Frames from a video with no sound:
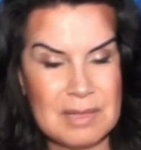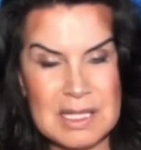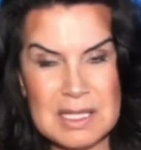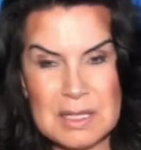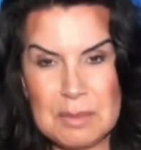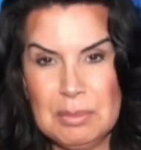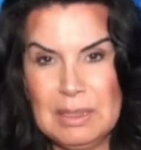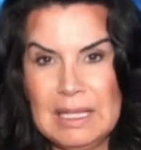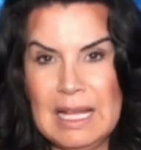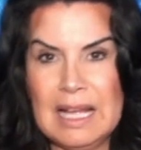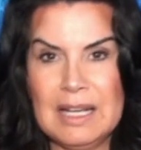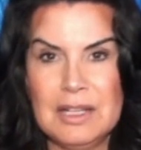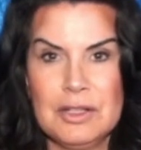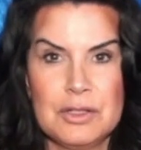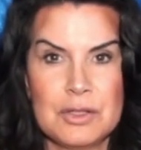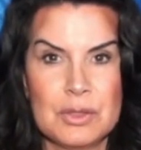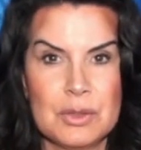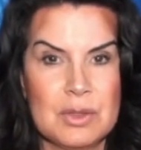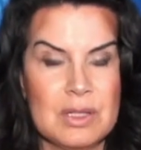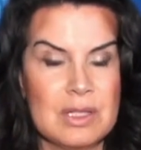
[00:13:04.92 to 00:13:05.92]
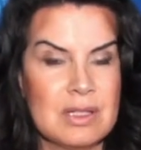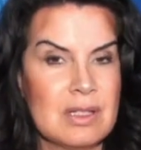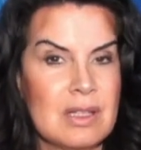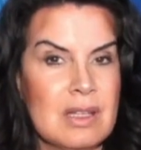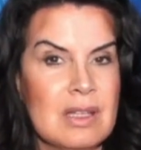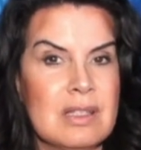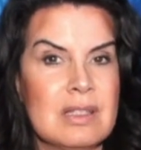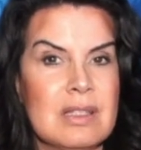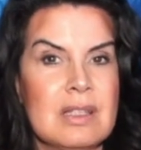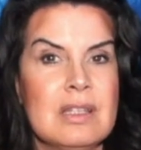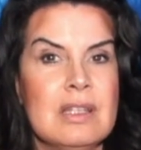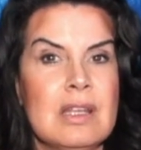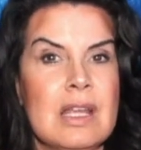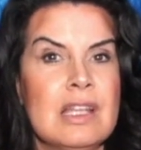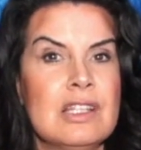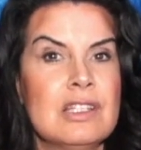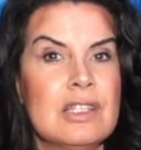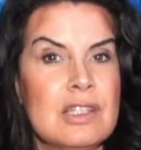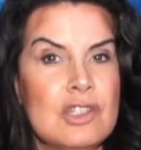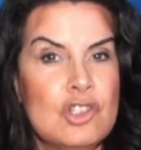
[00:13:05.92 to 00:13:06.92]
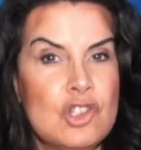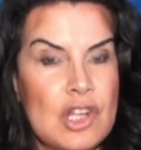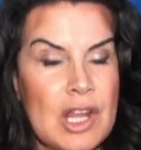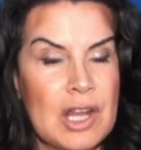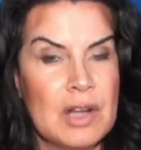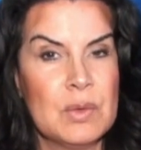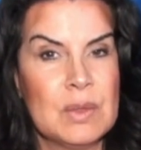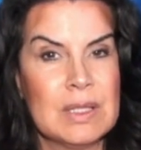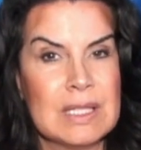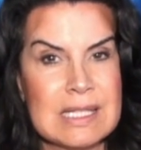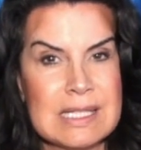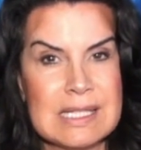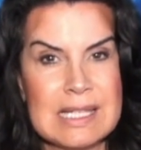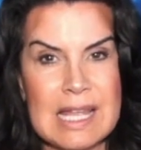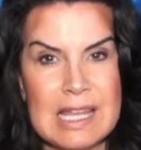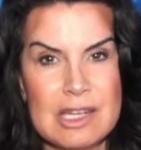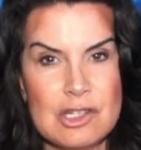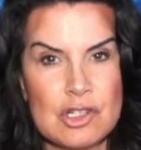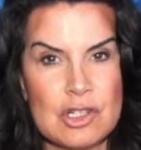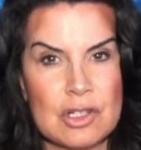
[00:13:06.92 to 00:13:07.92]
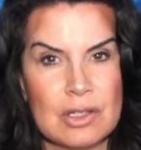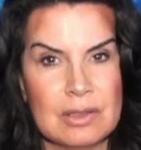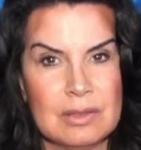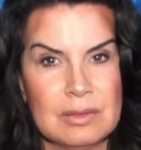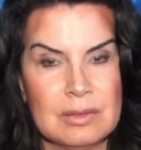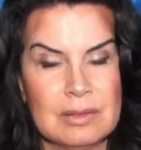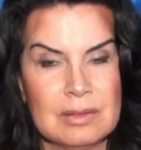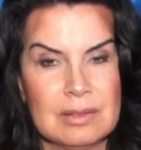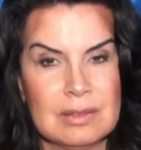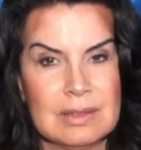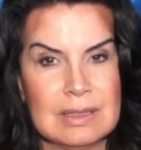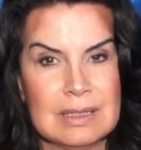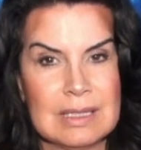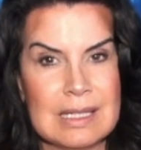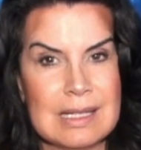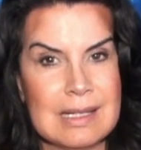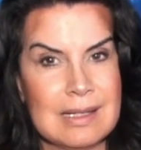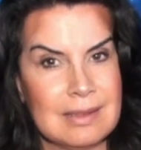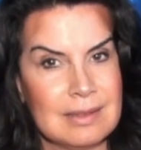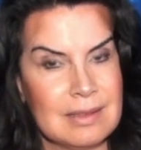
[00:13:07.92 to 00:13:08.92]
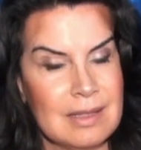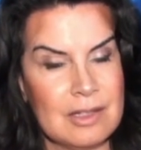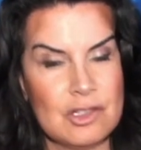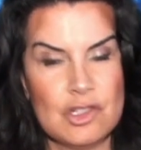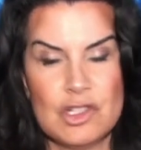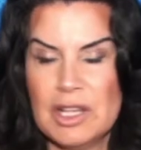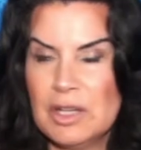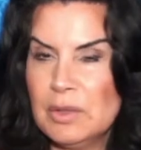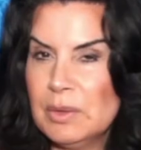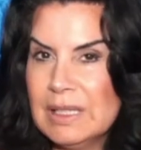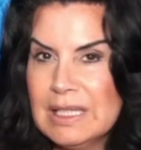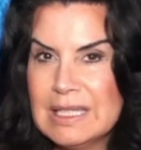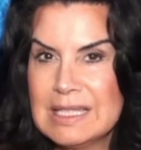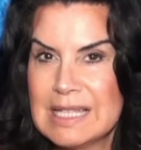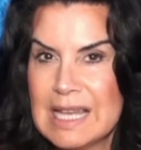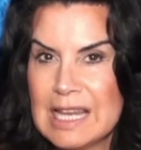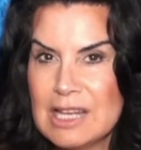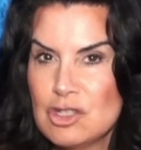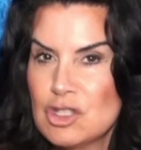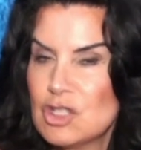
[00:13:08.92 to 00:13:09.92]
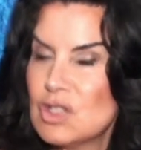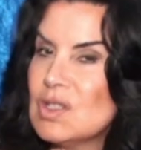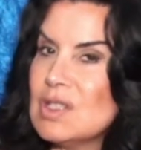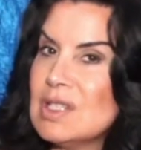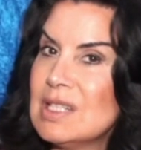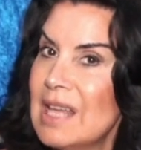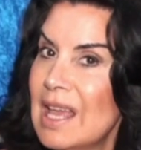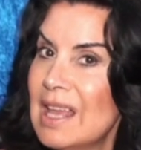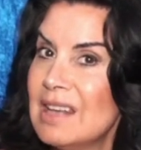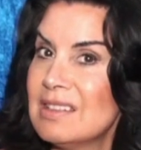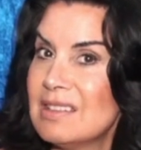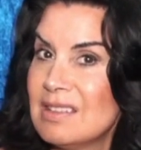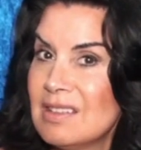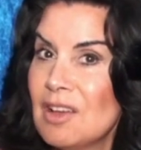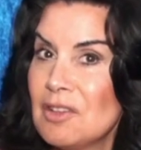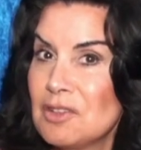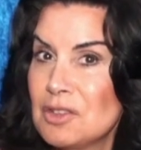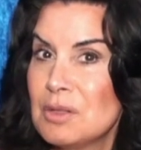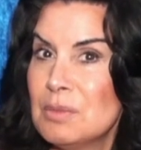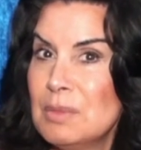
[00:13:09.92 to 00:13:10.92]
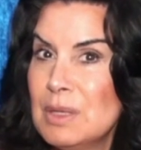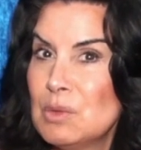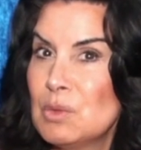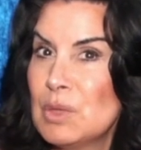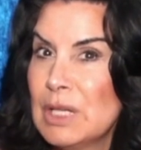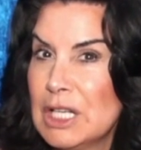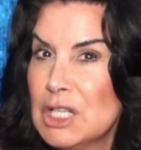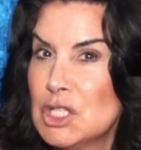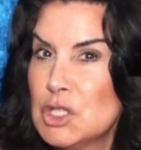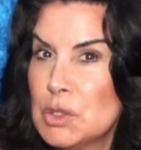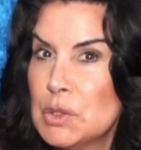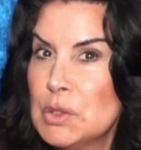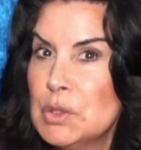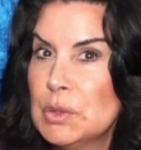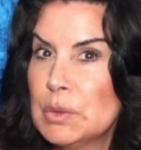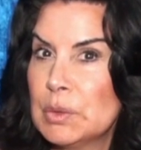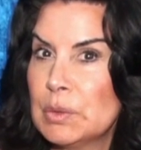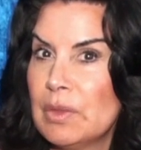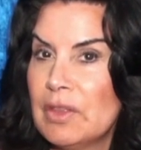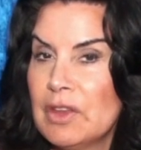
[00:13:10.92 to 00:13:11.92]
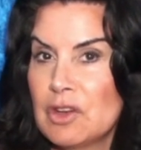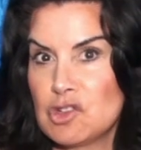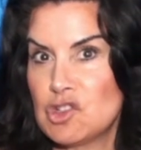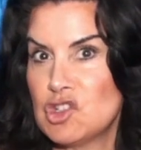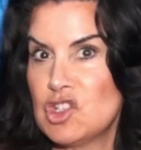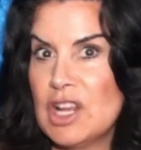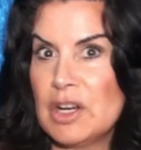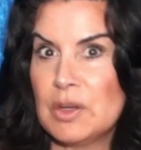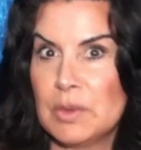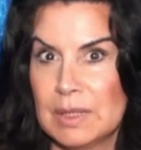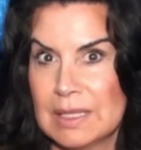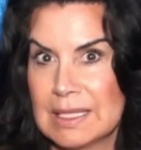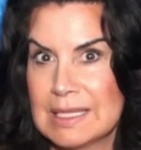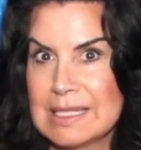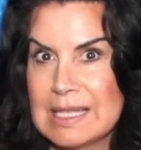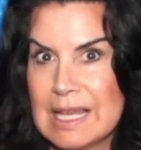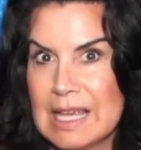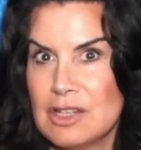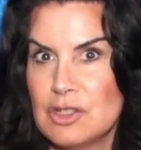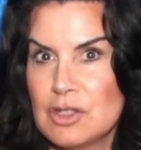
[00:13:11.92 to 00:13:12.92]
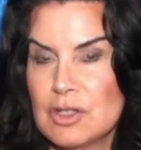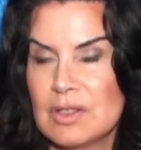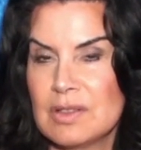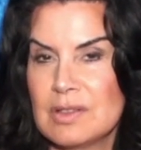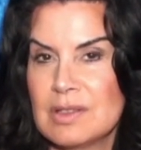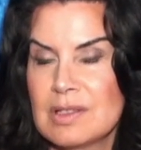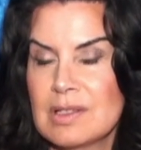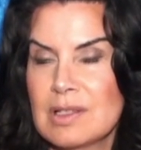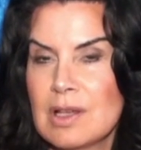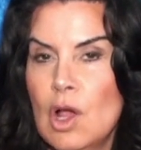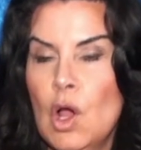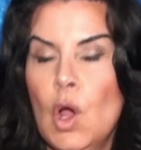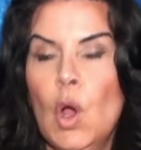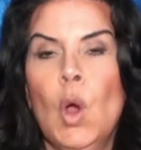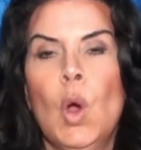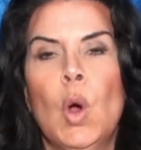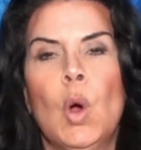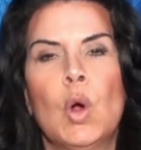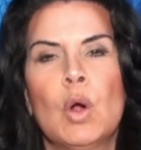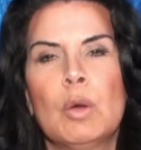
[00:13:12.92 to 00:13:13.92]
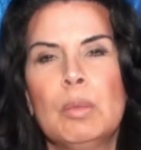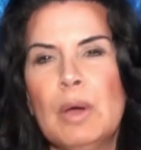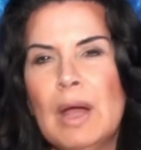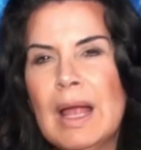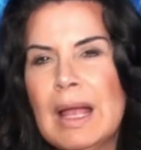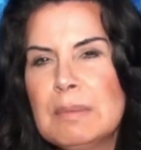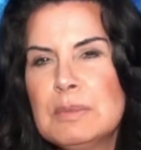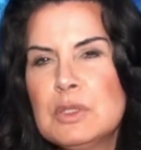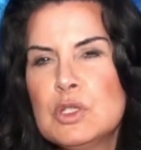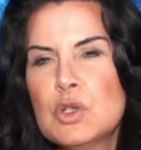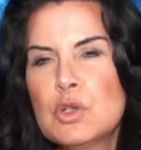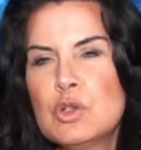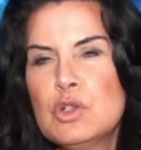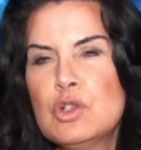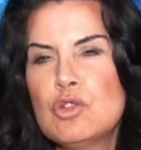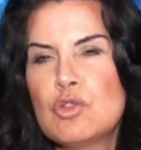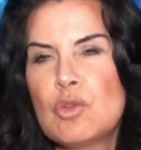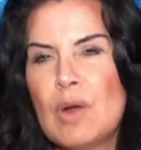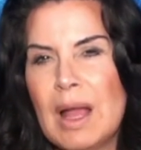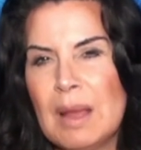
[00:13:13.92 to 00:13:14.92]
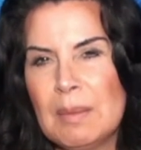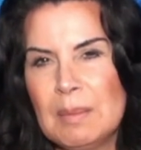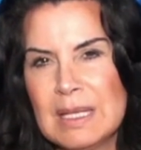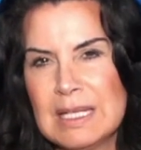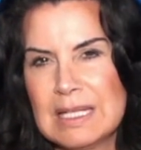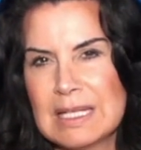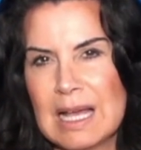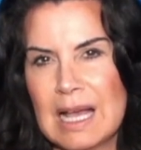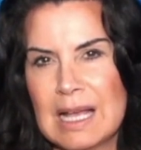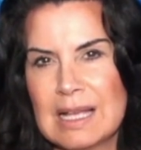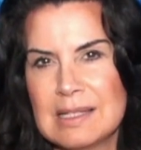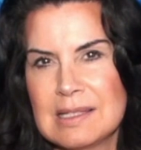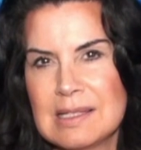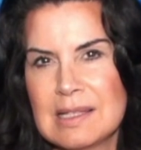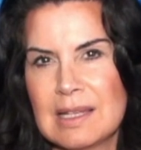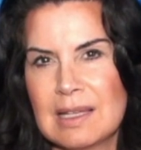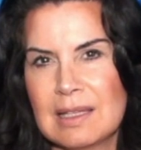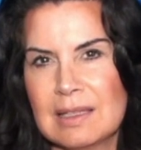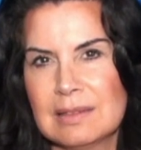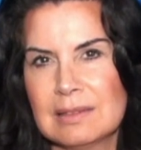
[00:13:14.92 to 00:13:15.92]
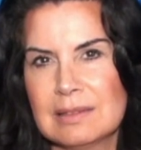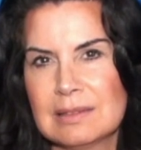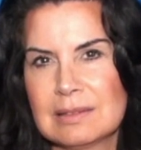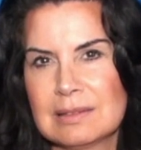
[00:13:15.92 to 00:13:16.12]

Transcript: it's a platitude, it's a, it's a, it's a generalization. And generalizations tend not to be really true. They're generalizations. Or perhaps you're dramatizing.